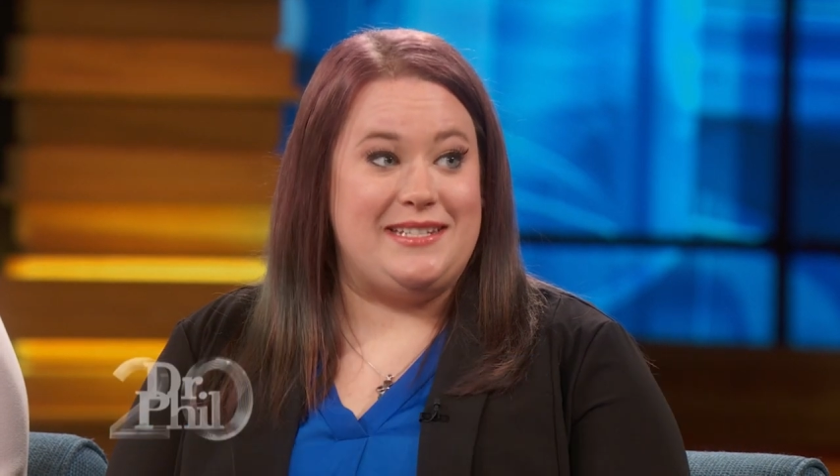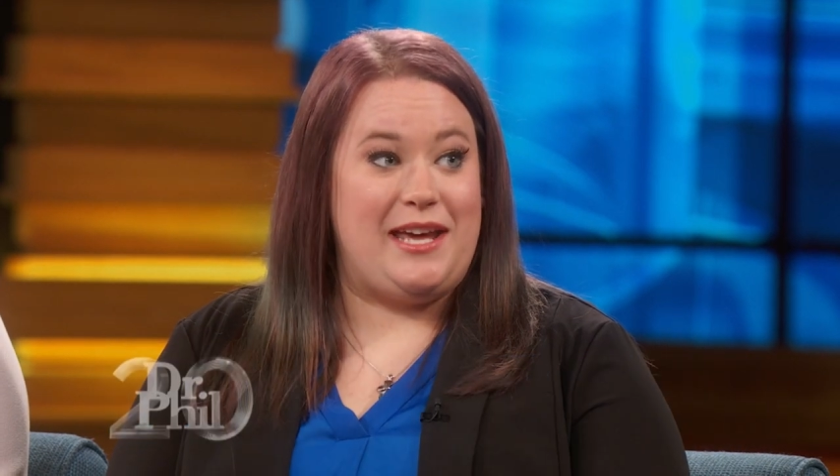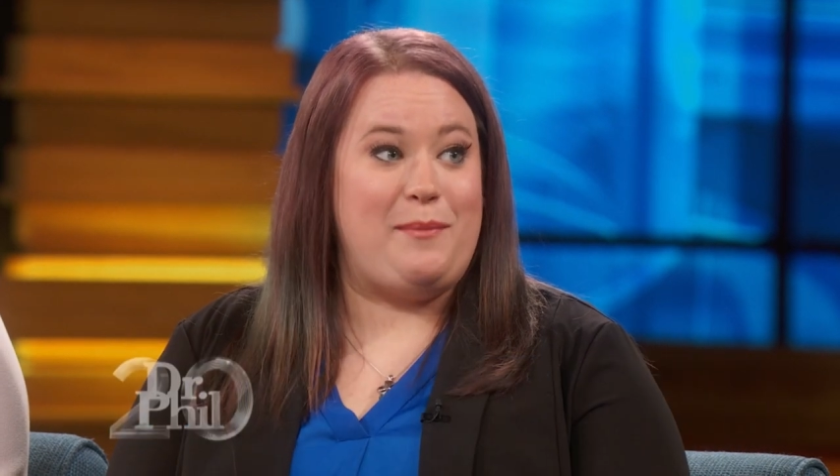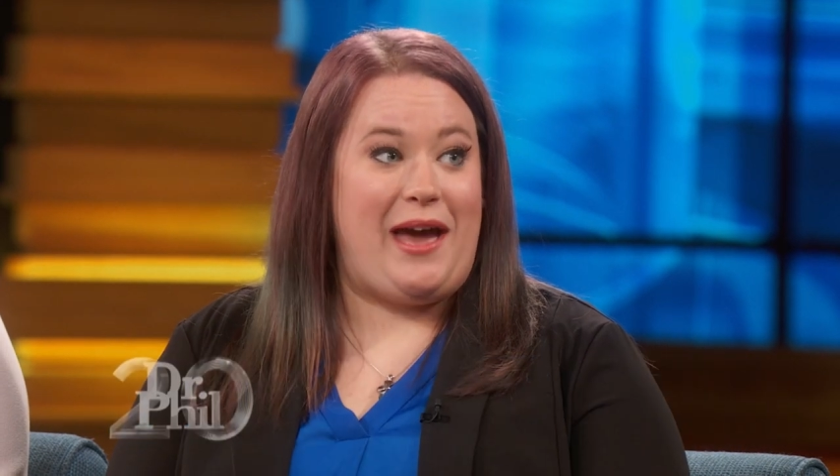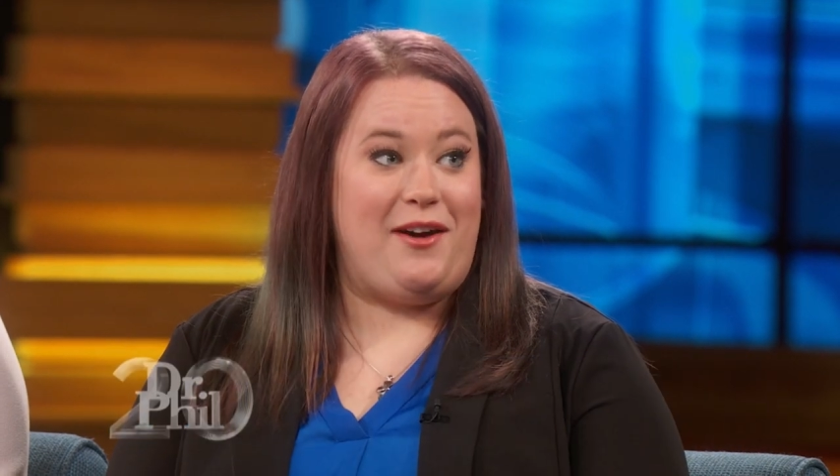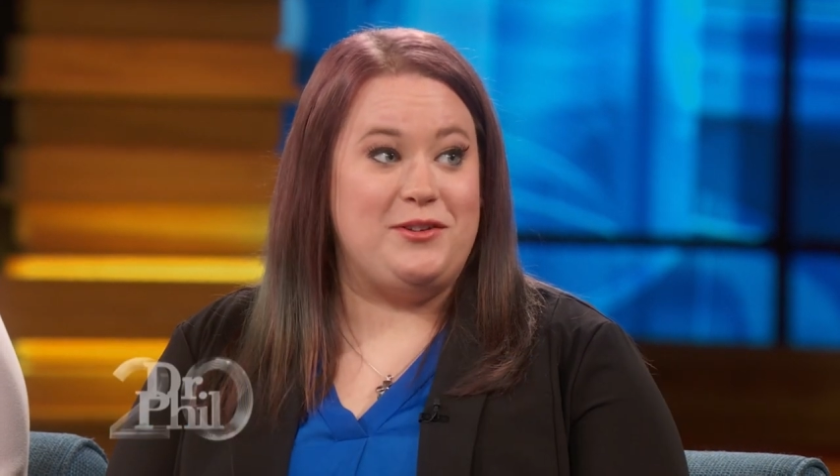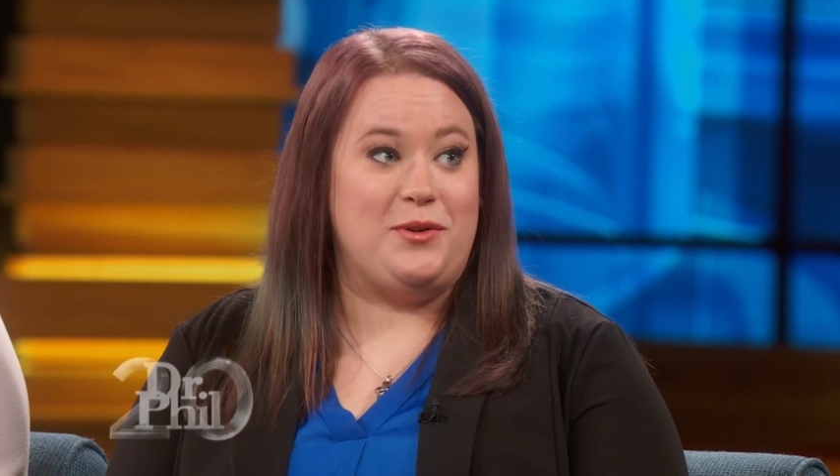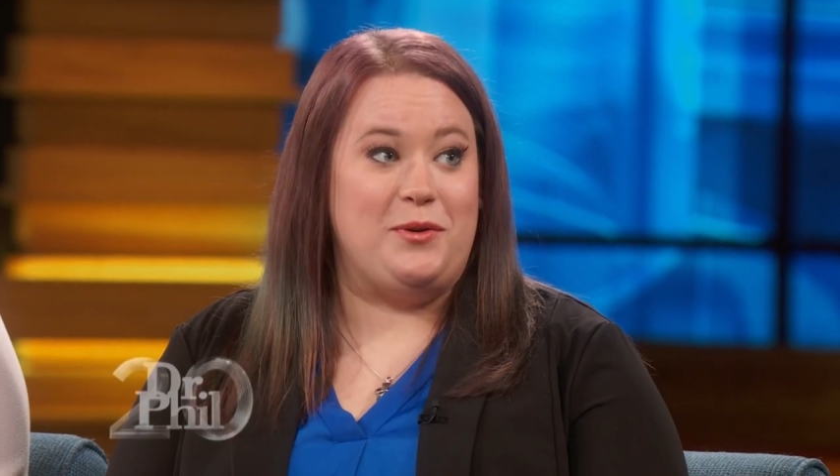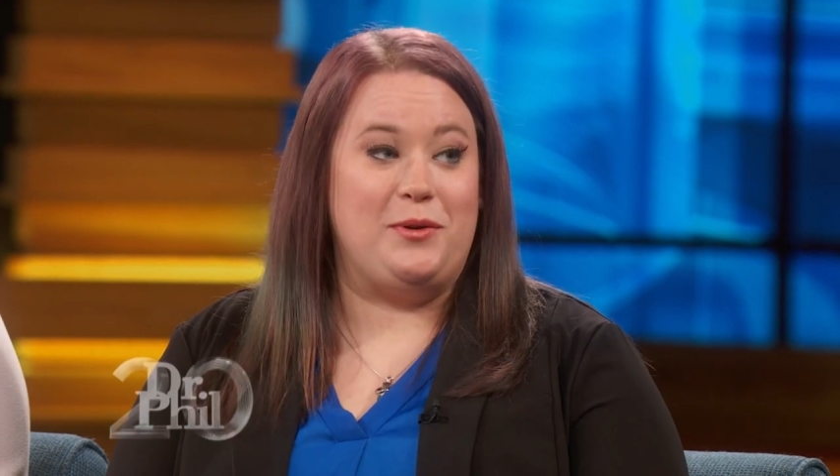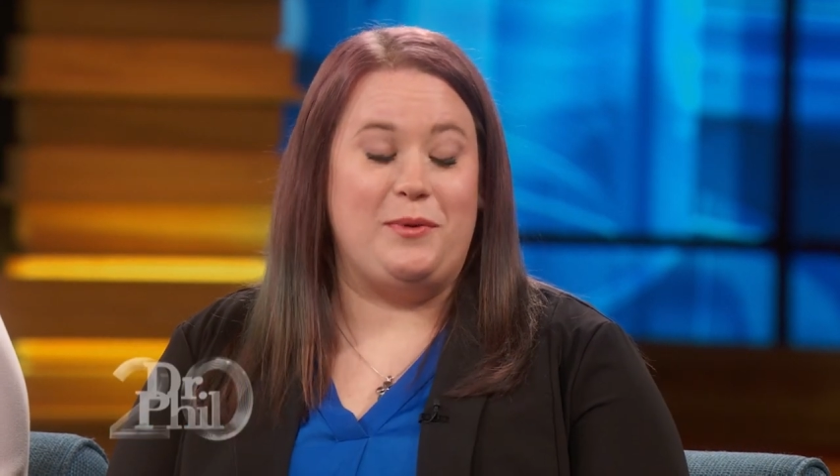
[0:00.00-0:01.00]
same
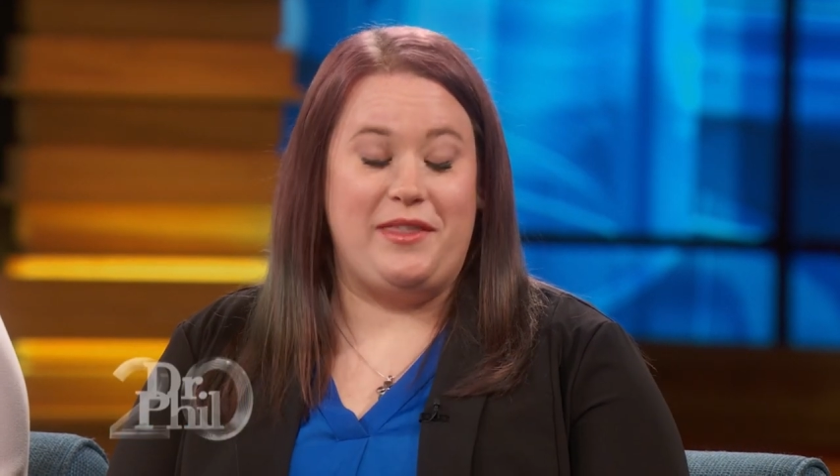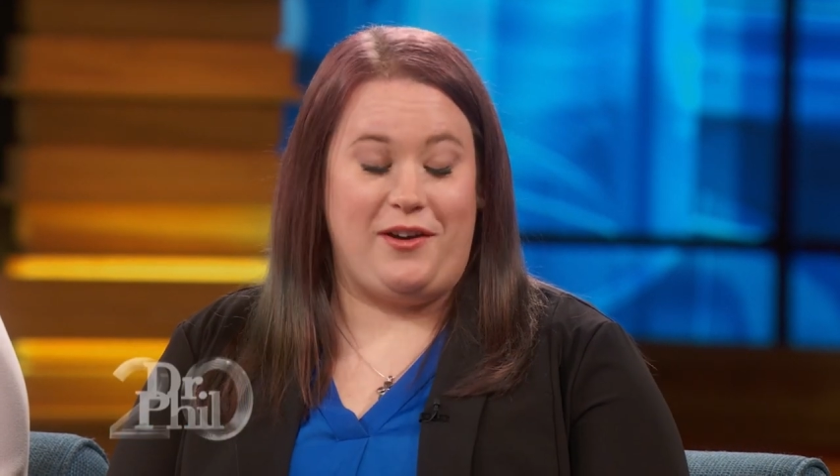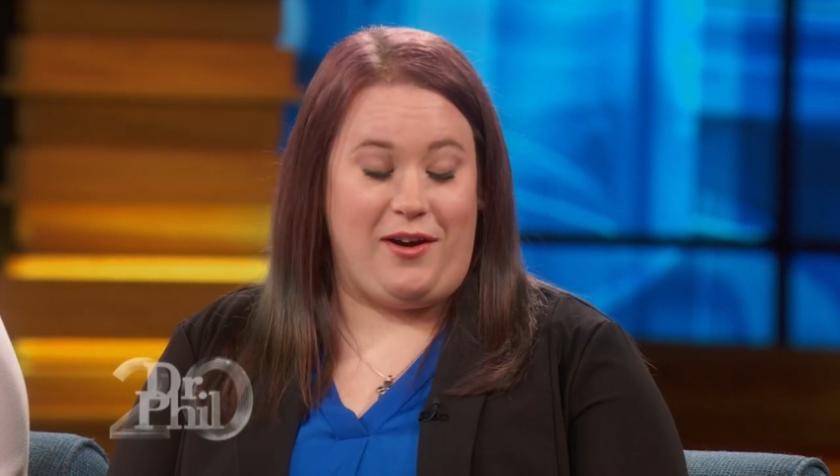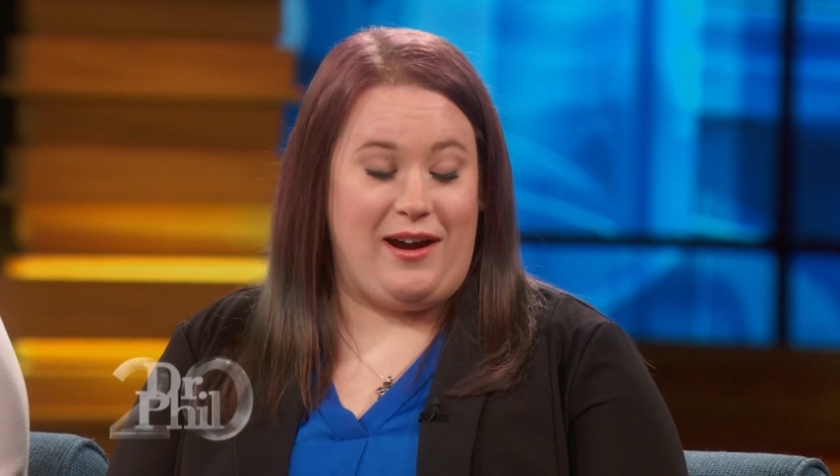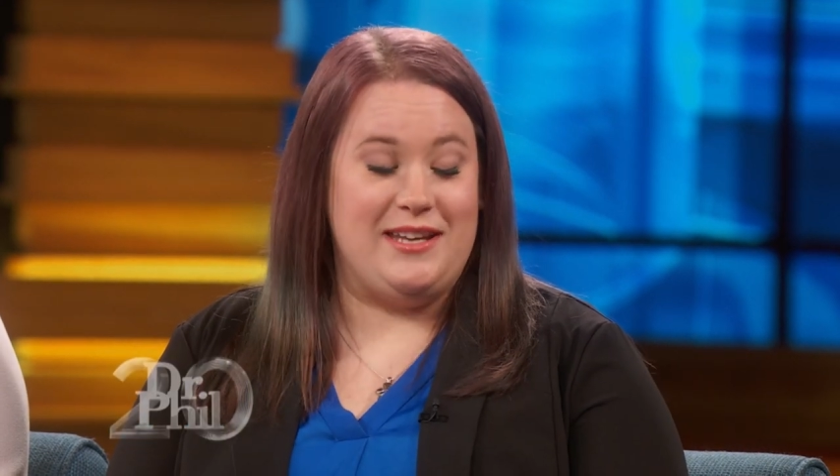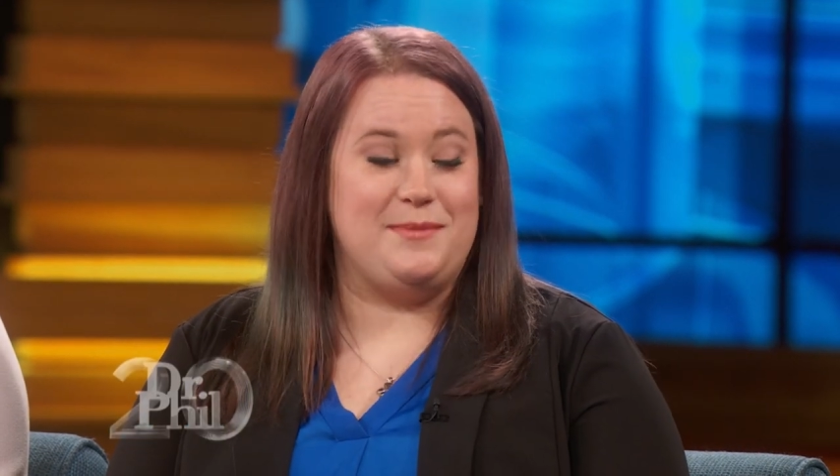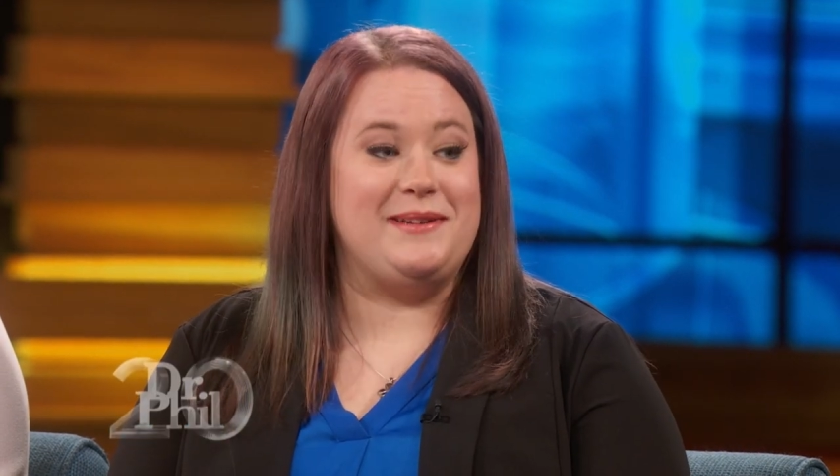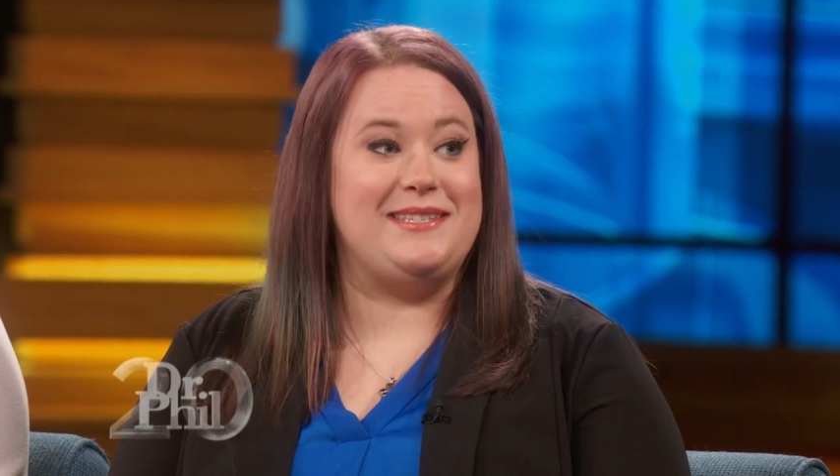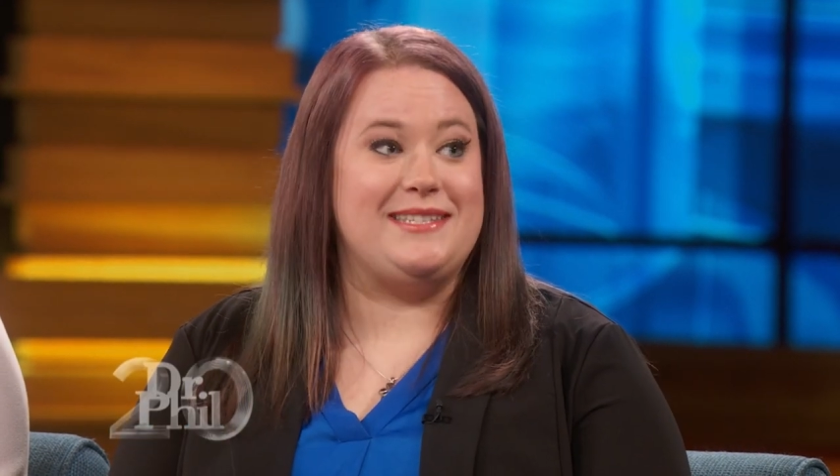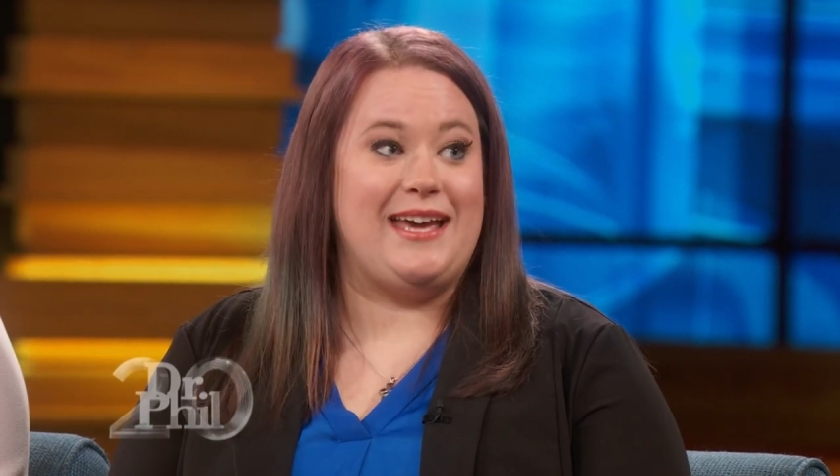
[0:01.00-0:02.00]
household with our husbands,